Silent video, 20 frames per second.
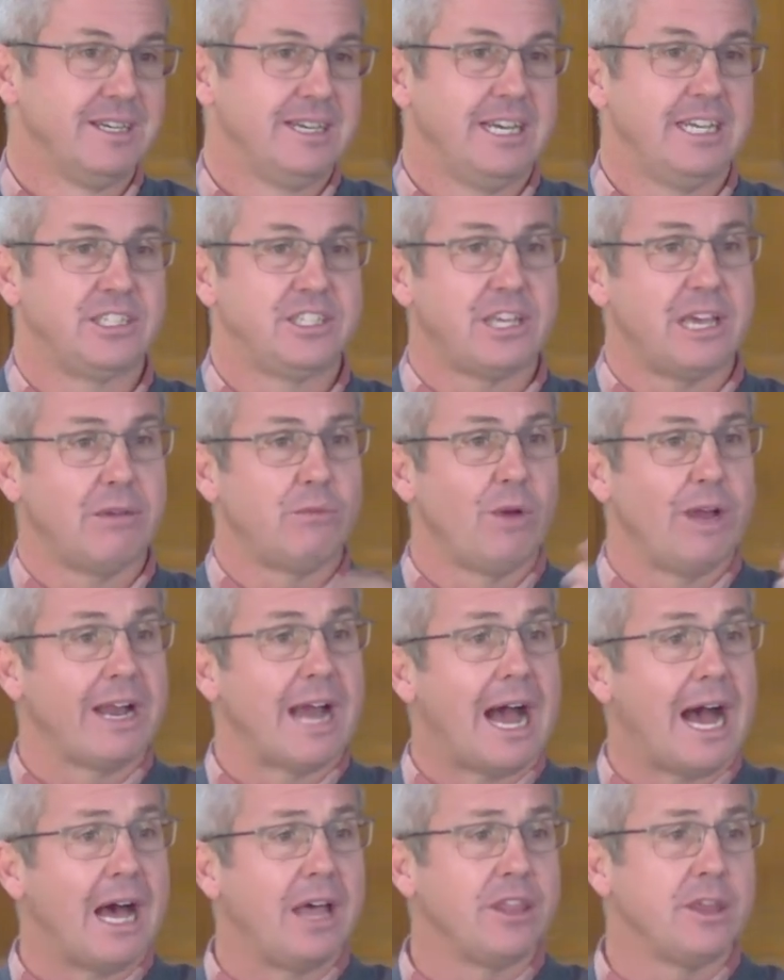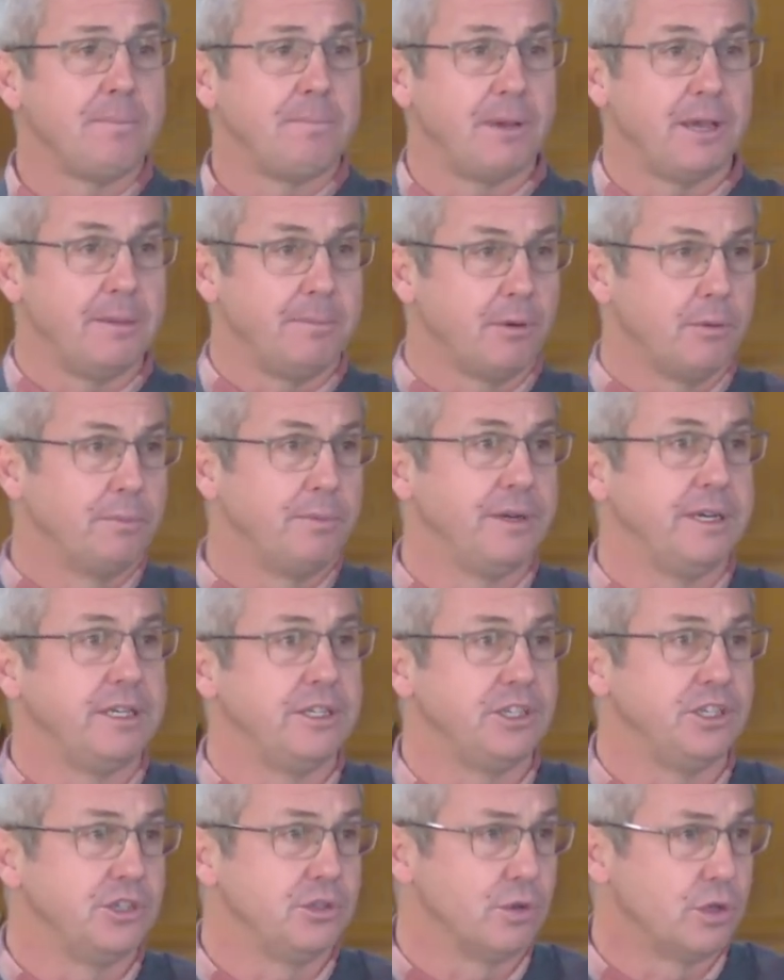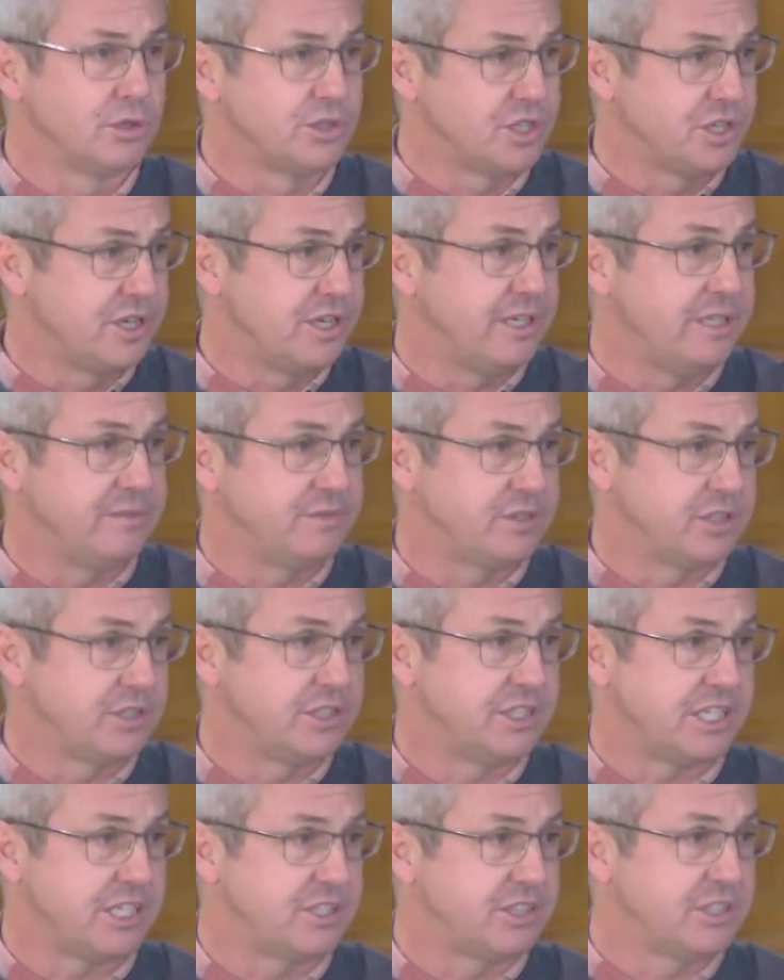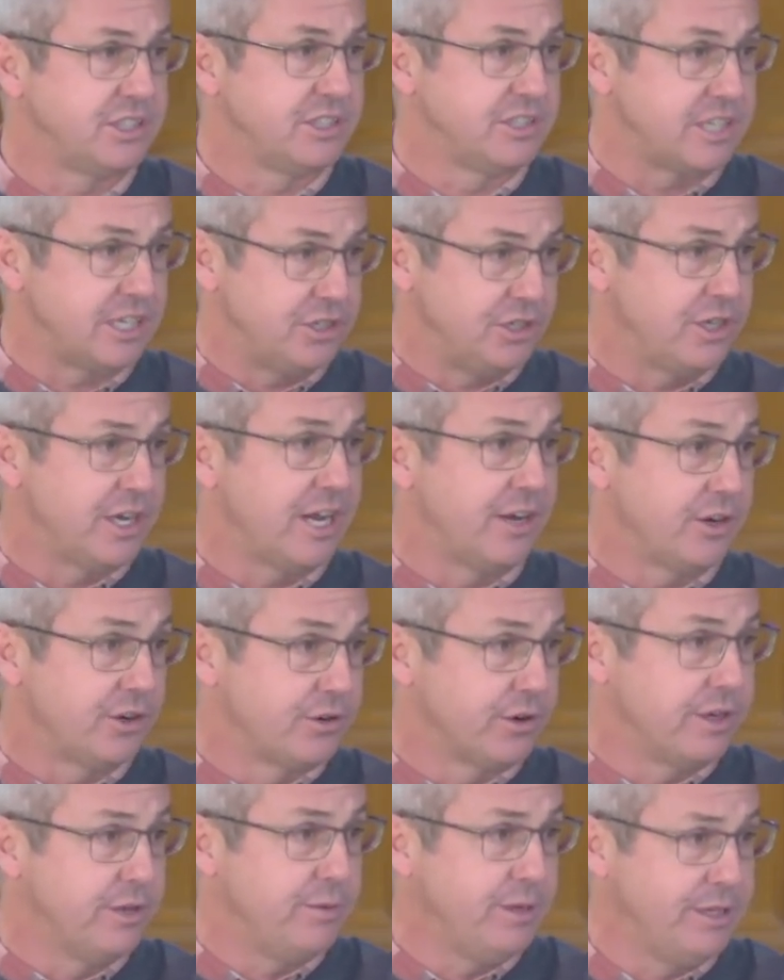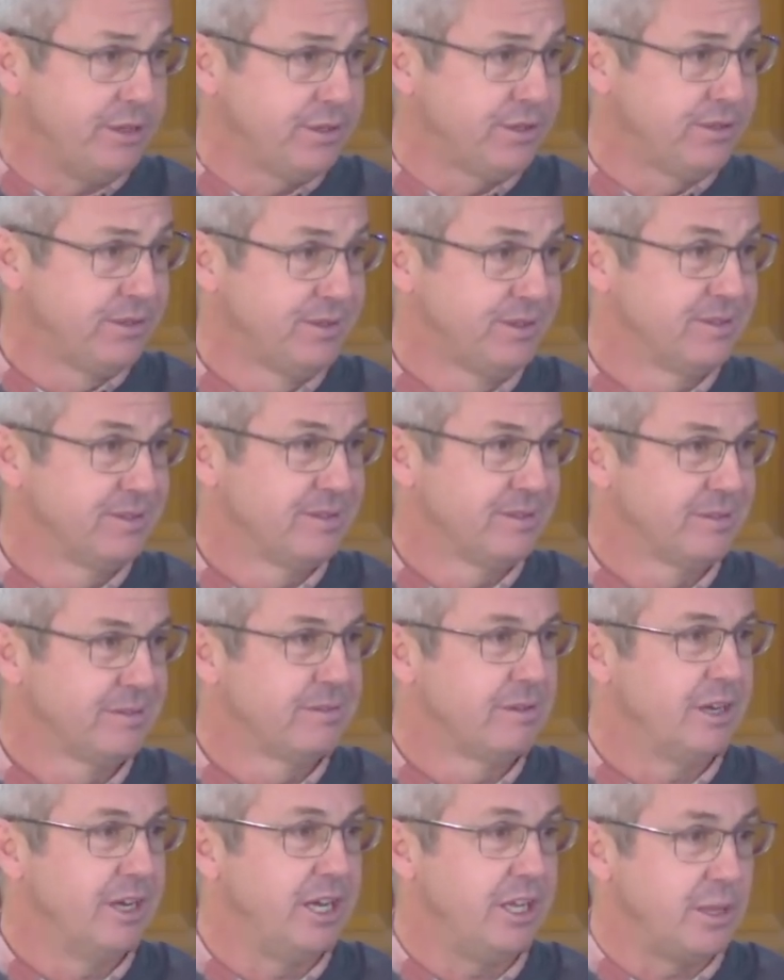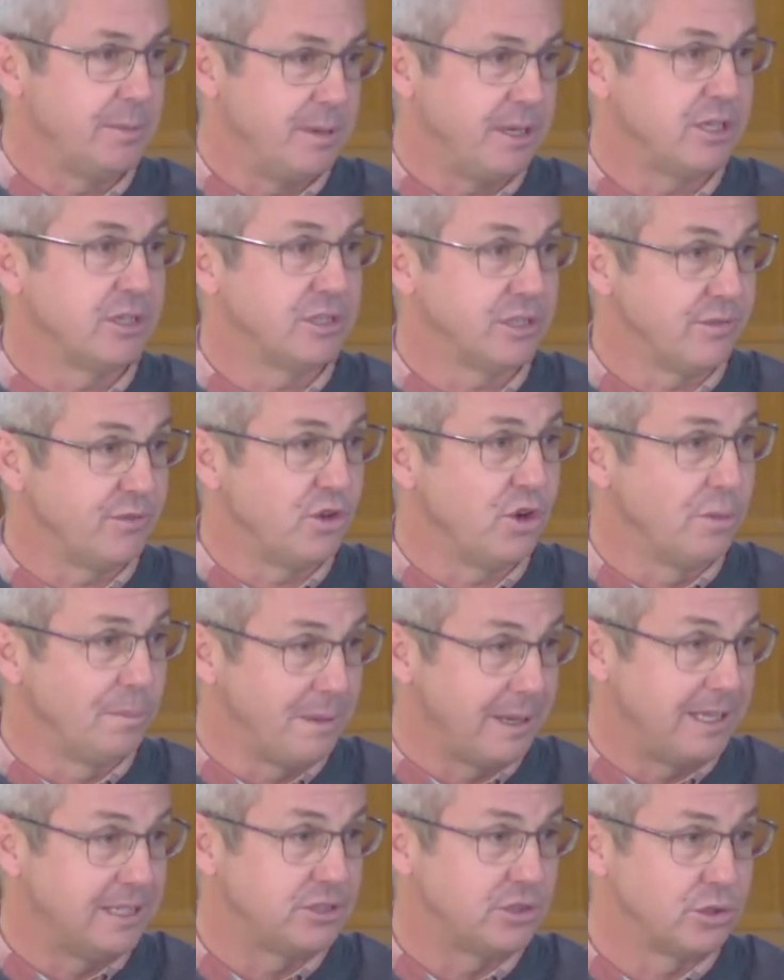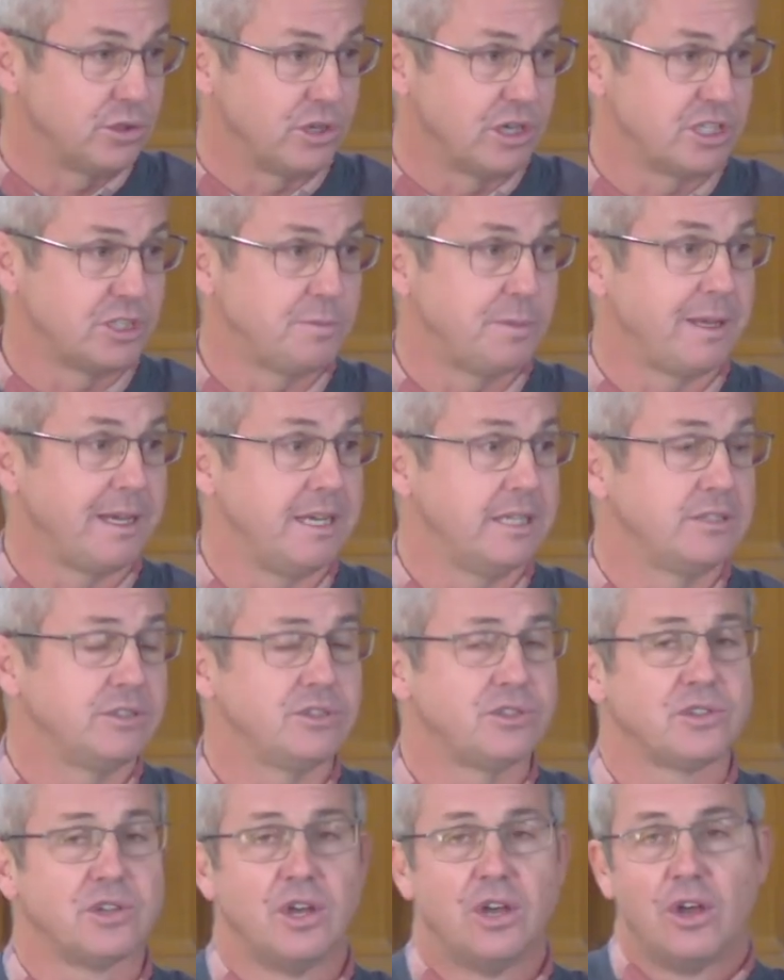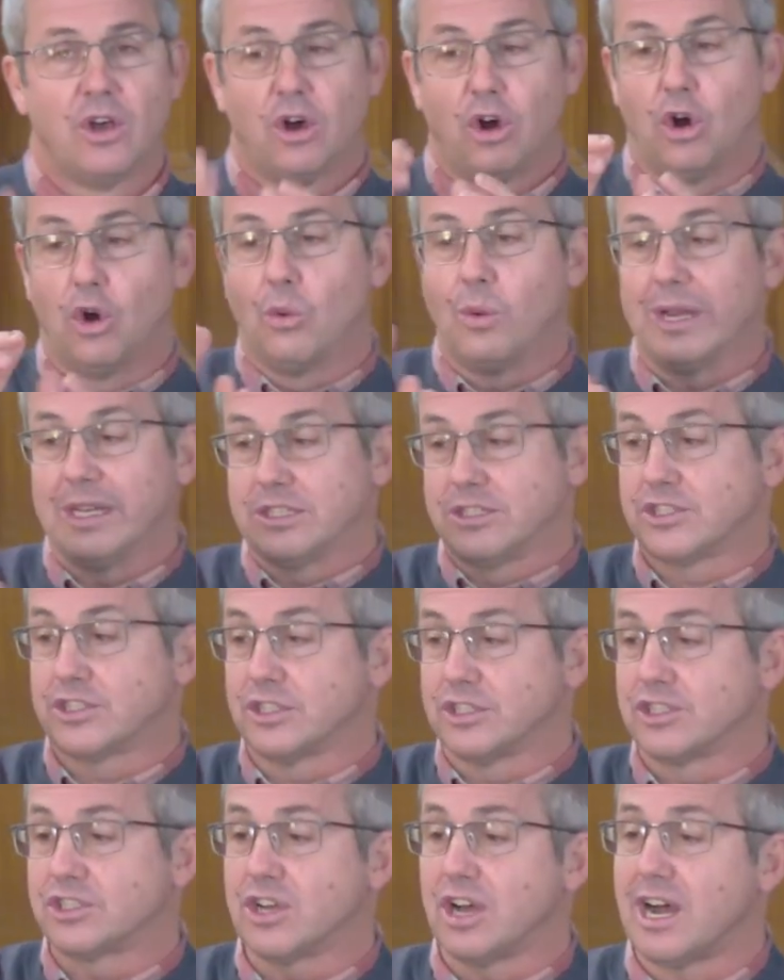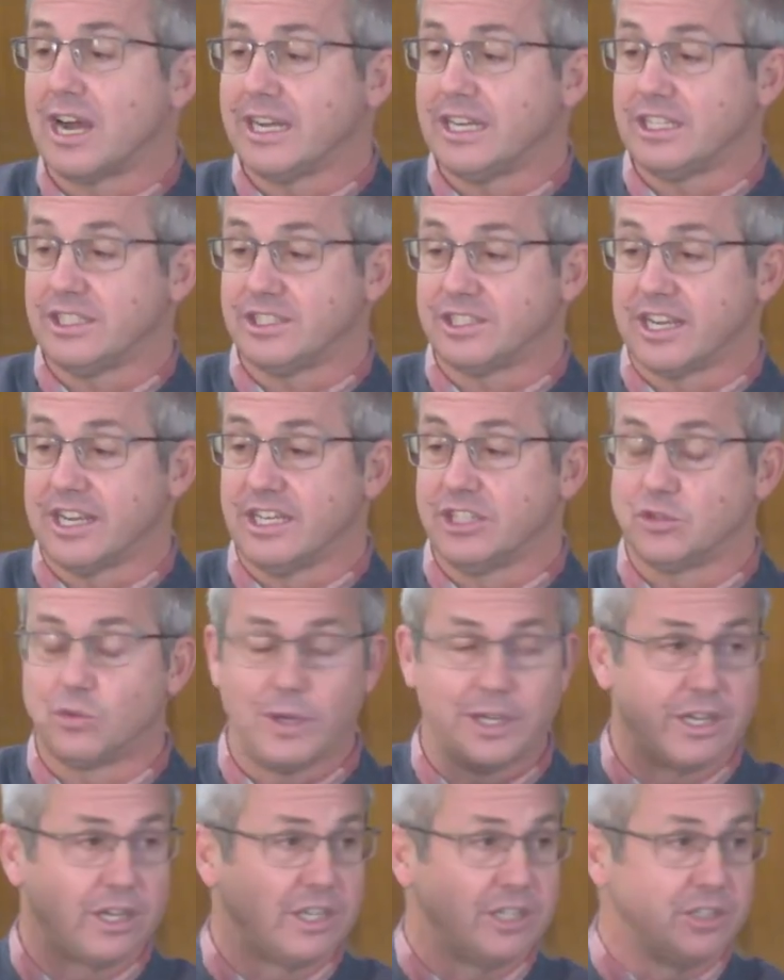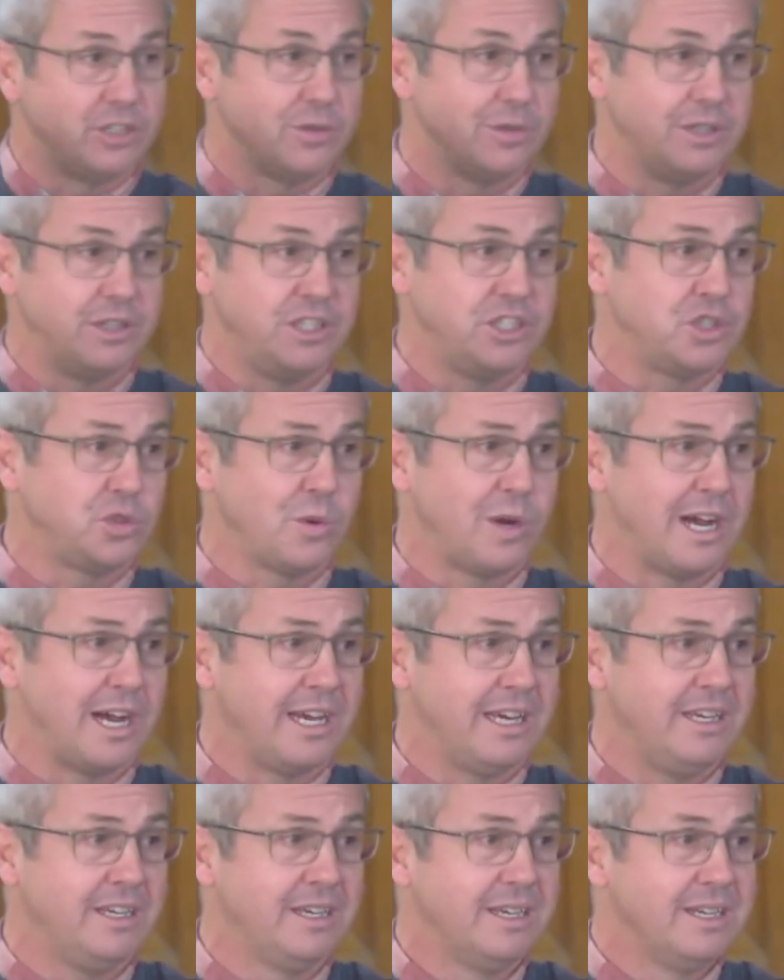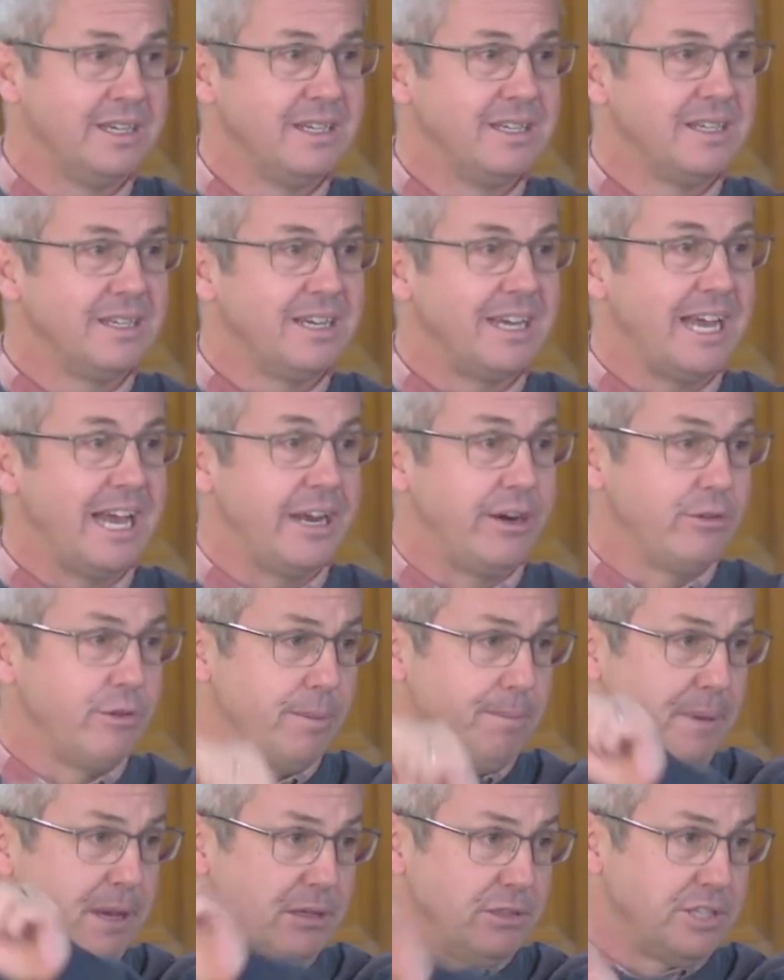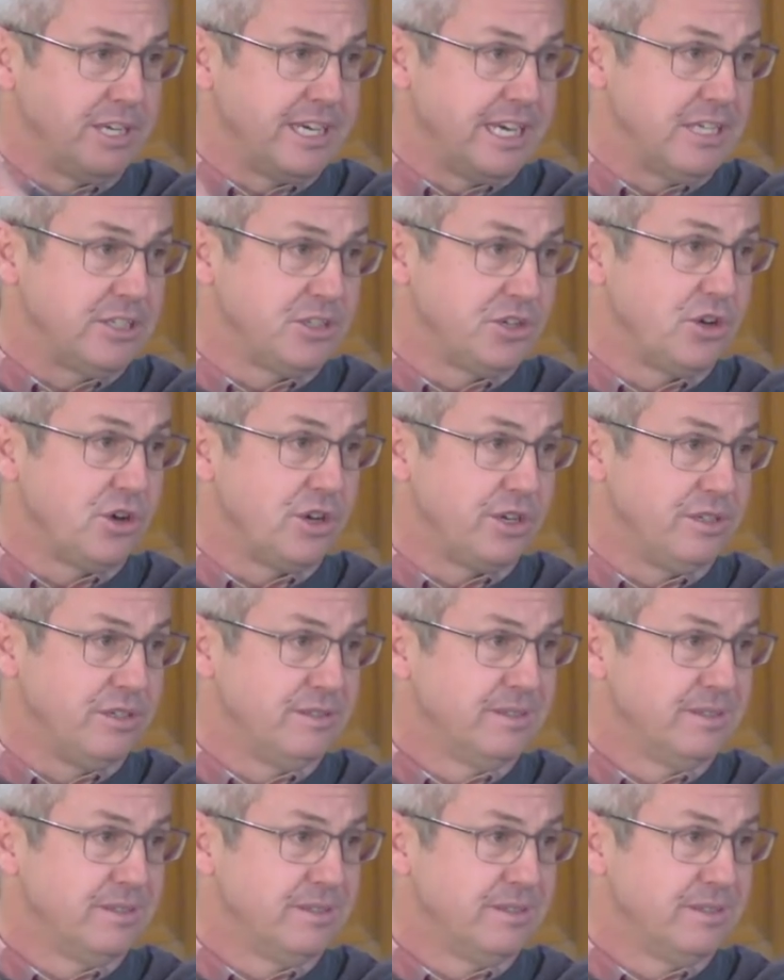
It's then when other people bring to you alternative suggestions that you don't agree with, either because of your plans or God's plans, or when society says we're going to do it this way and it rebels against God.